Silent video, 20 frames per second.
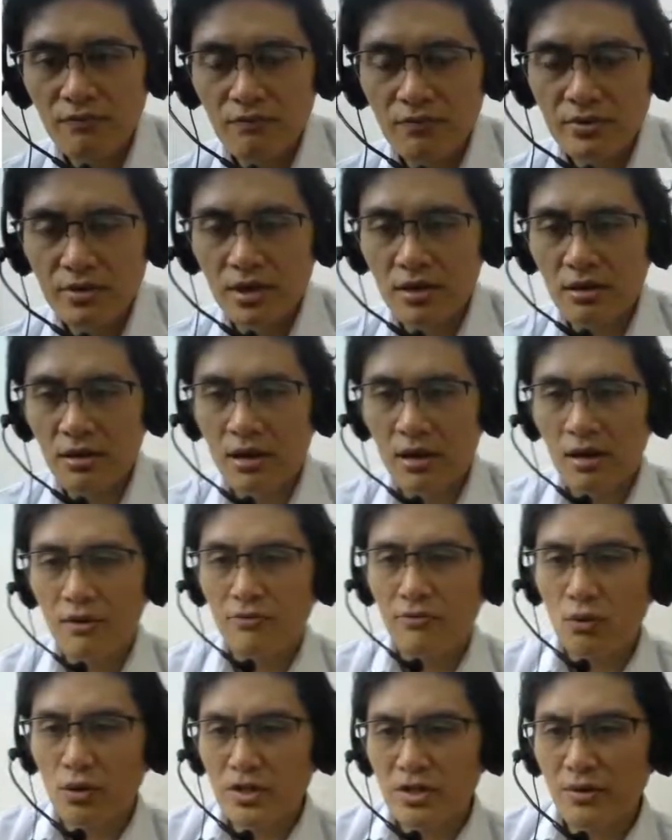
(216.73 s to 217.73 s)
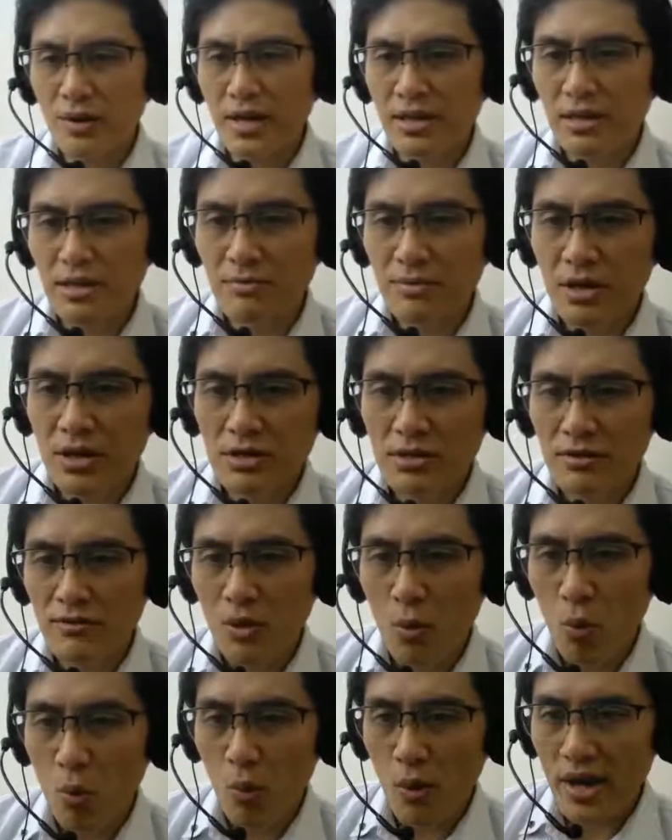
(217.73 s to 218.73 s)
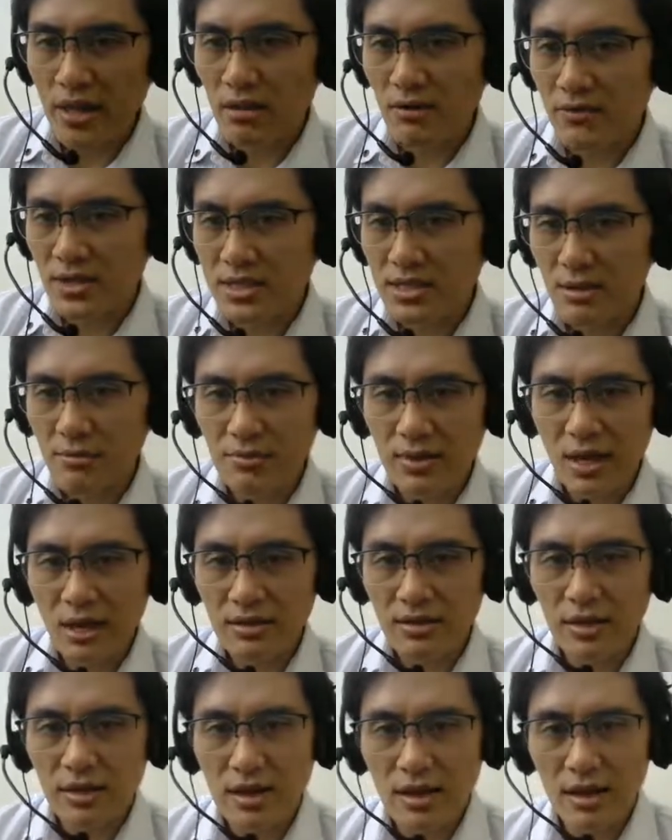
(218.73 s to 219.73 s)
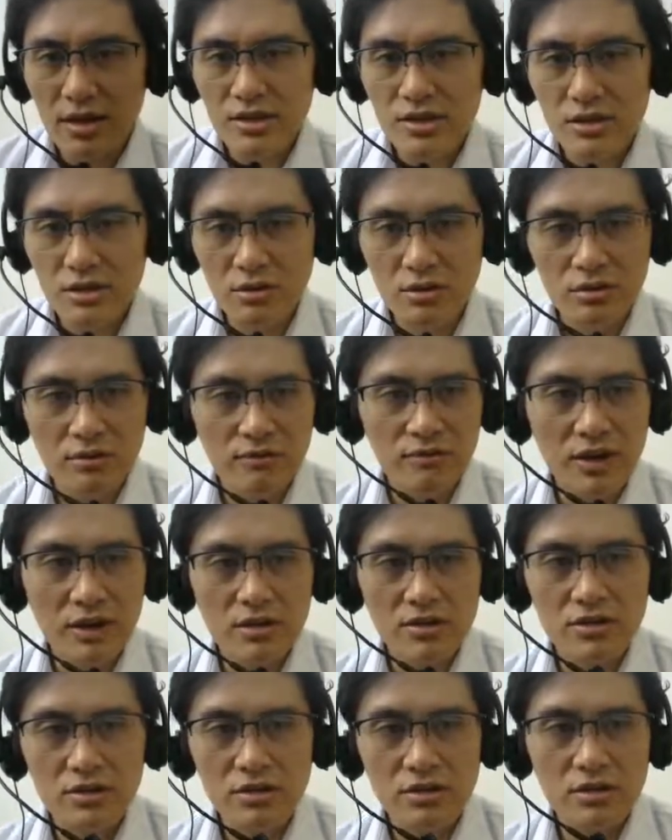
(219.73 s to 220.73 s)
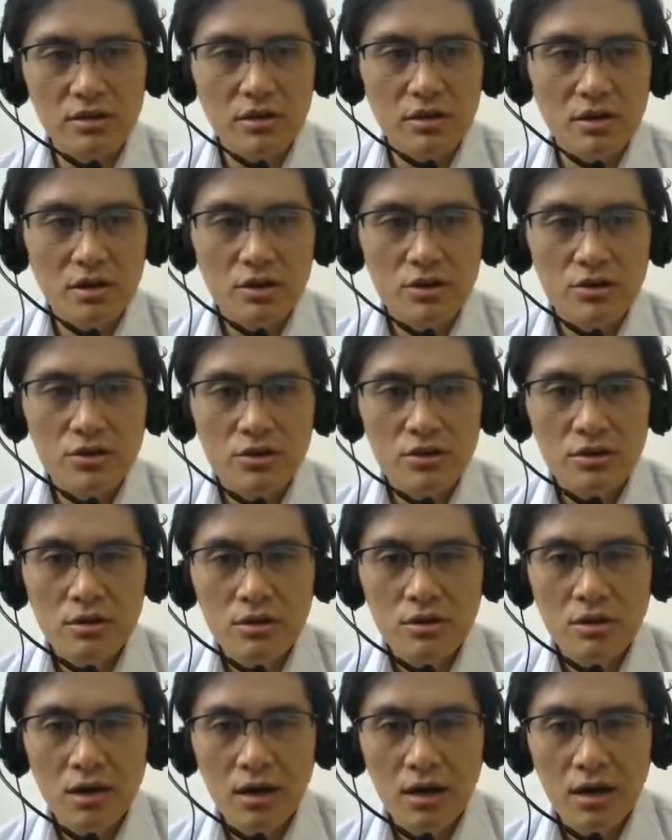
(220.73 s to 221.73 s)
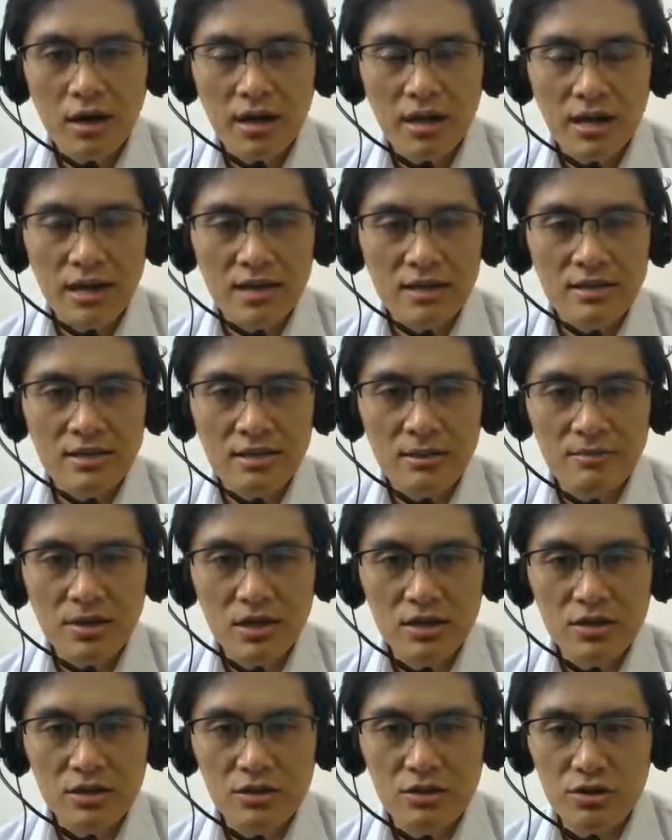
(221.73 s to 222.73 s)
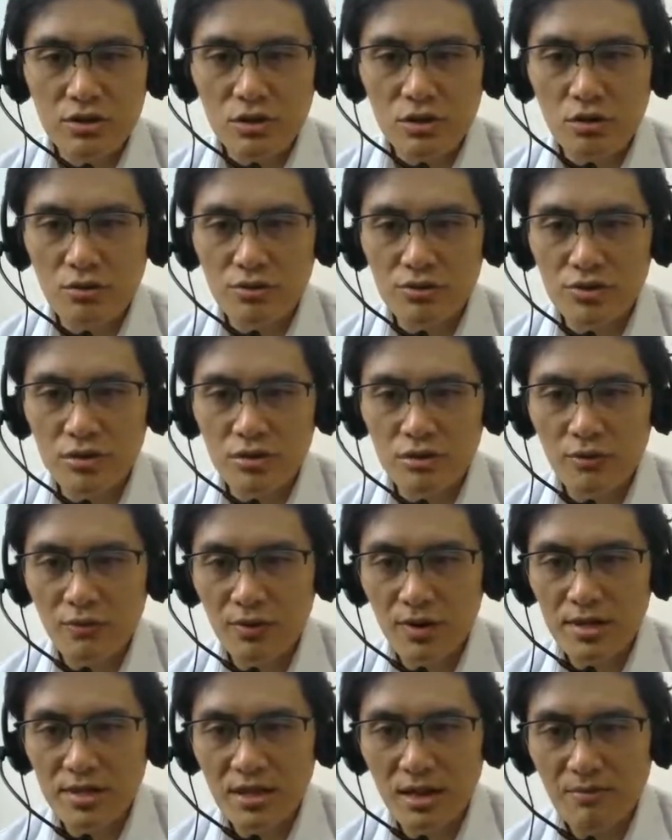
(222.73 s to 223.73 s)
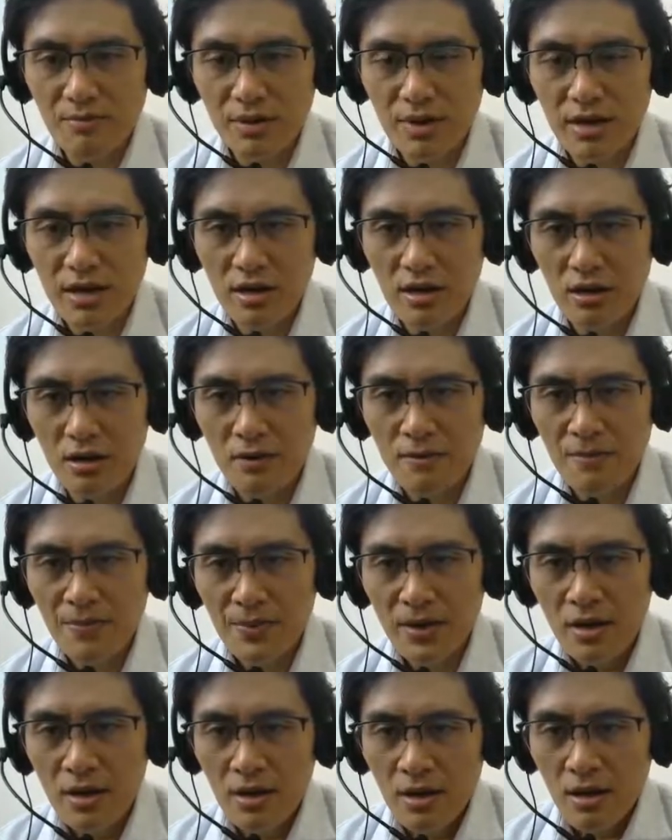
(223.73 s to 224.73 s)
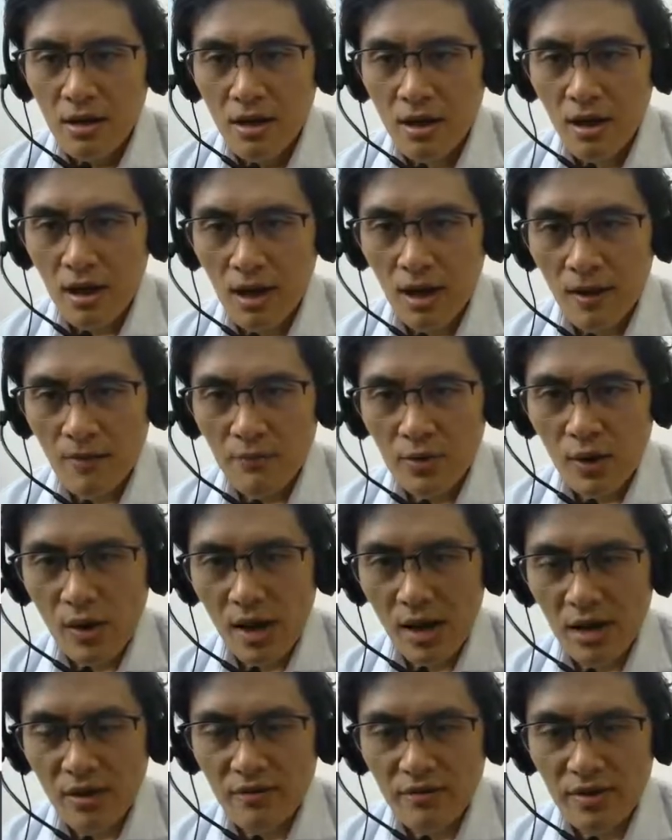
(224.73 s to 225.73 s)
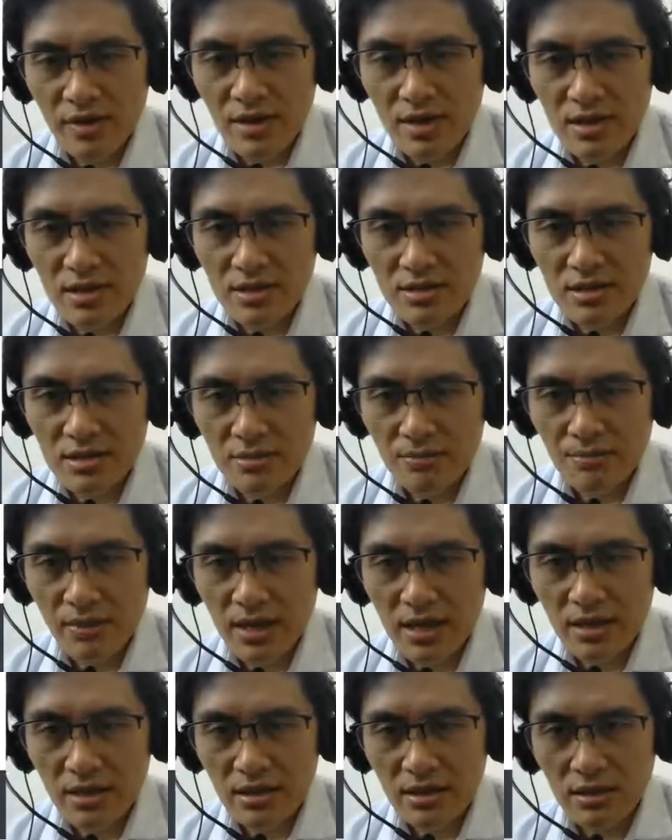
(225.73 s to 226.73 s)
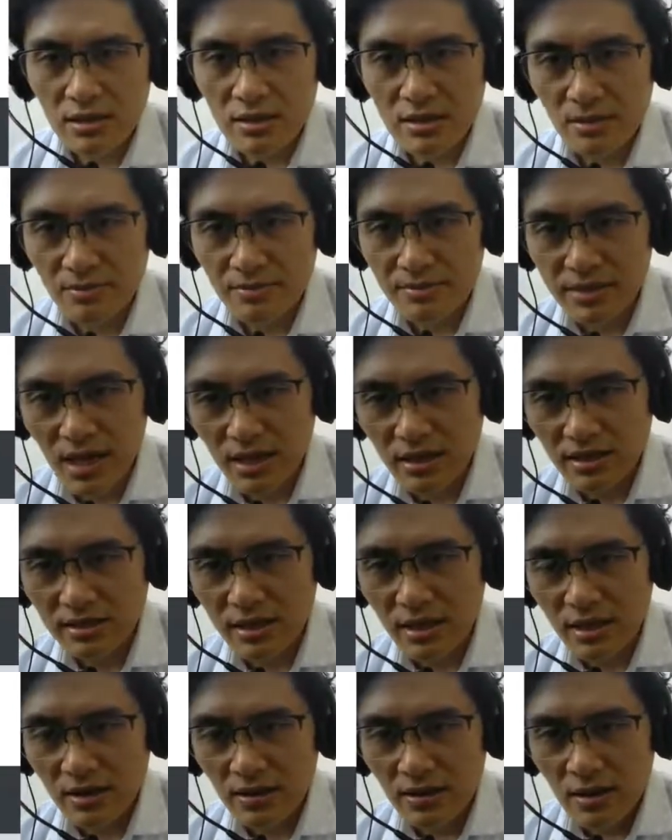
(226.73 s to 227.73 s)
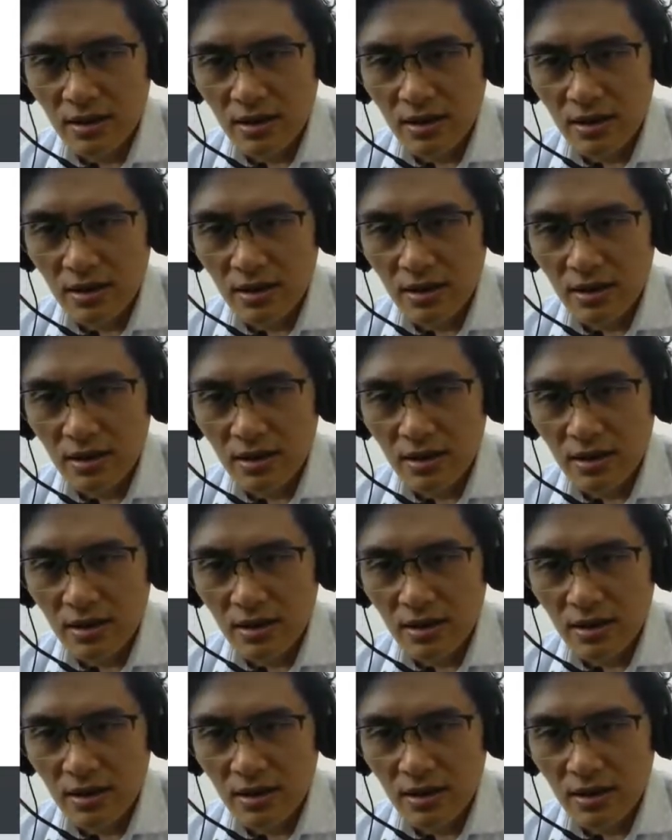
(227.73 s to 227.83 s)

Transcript: the force created because of the weight of the subducting edge in convection and subduction zones. So for example, here you have these plate subducting,